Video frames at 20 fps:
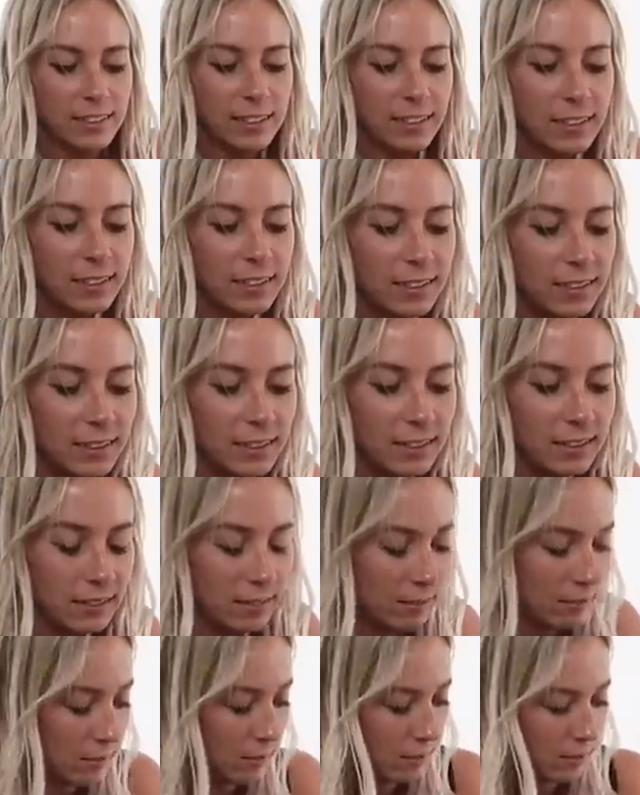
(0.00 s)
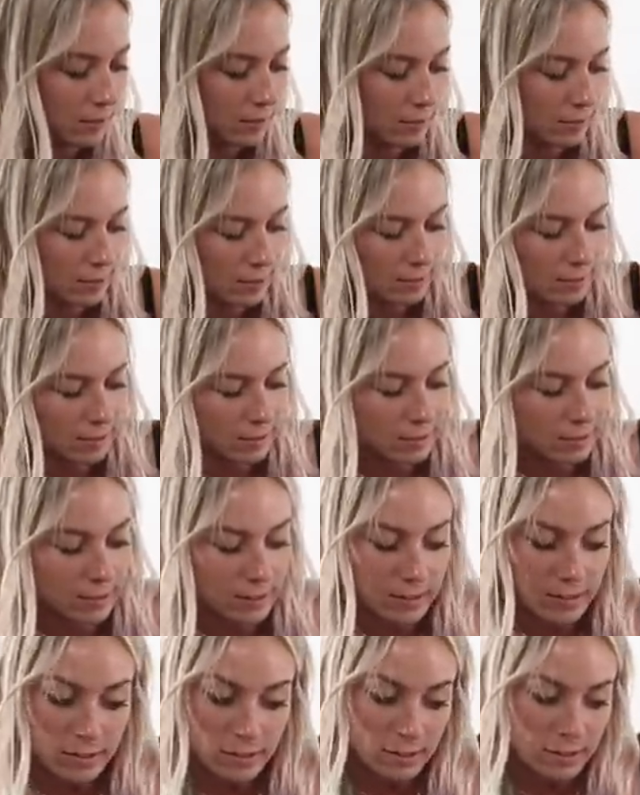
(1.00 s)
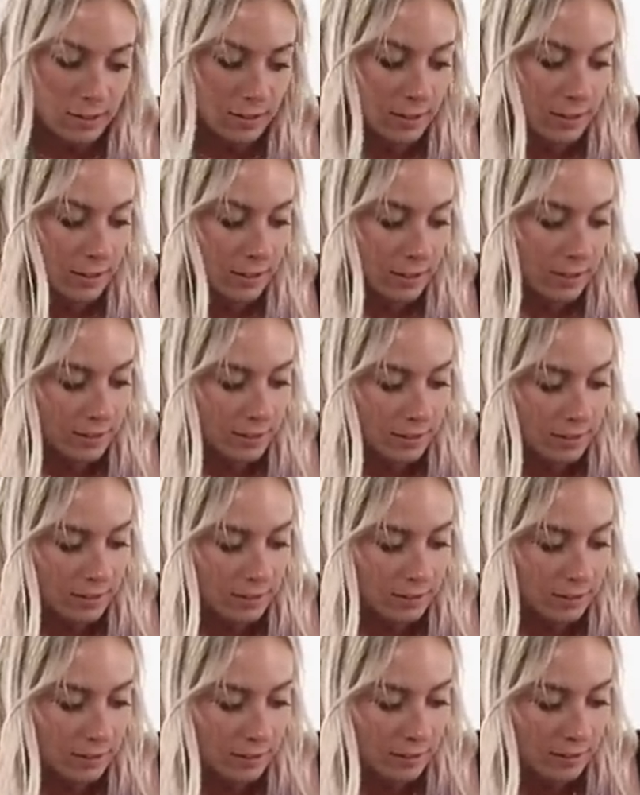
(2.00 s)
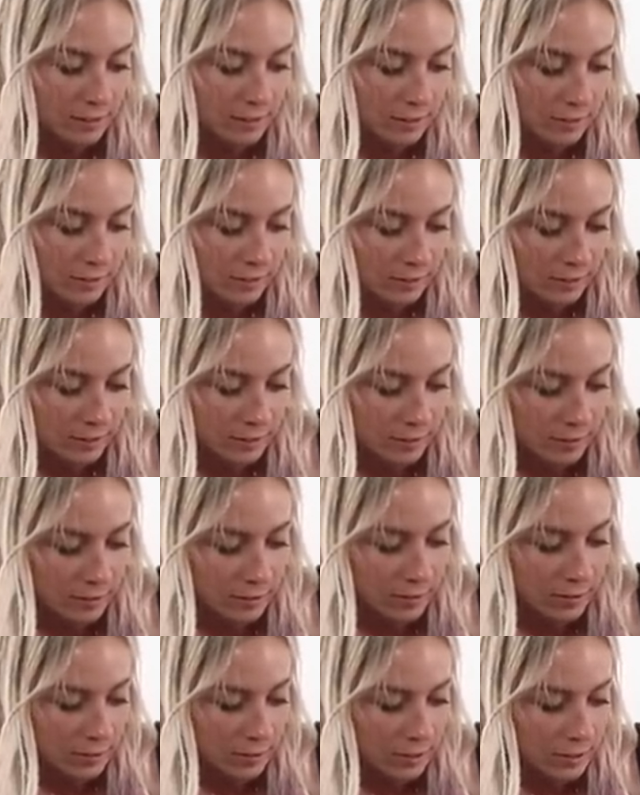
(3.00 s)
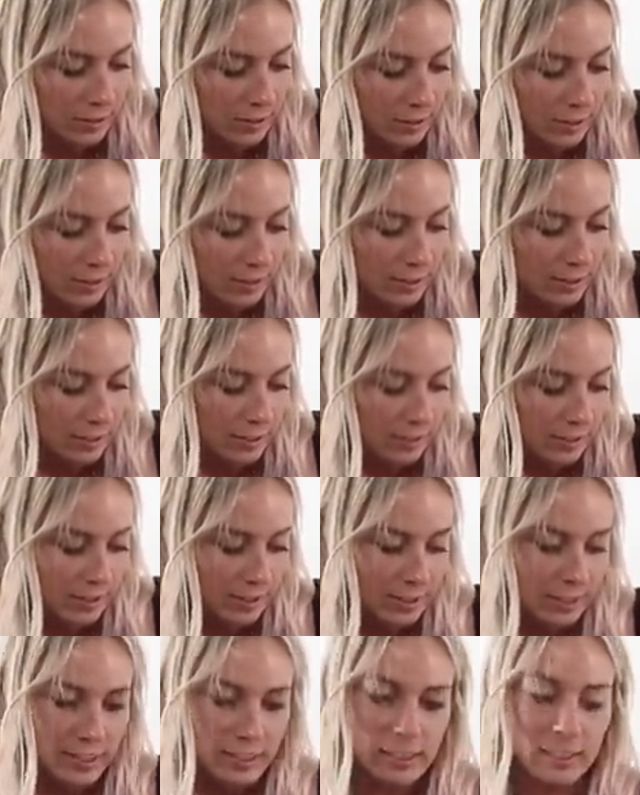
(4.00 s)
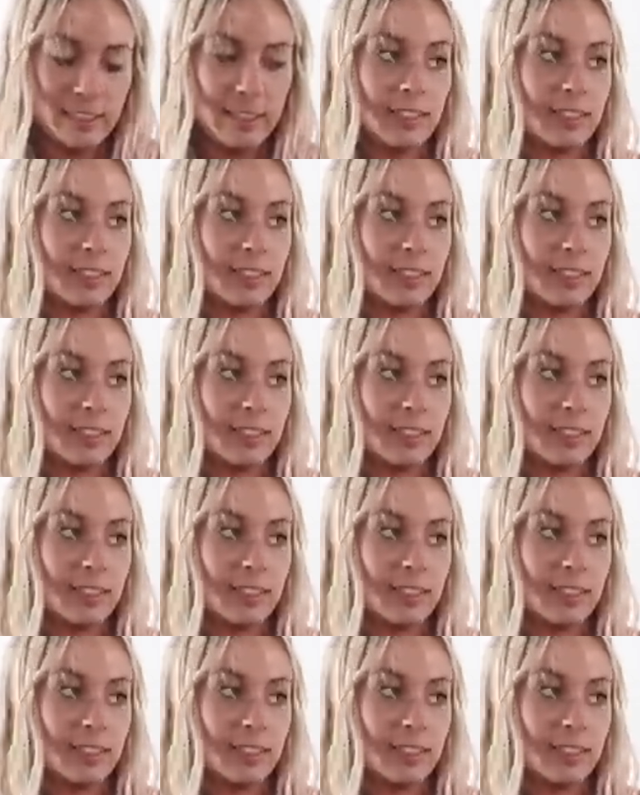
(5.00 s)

This person isn't speaking.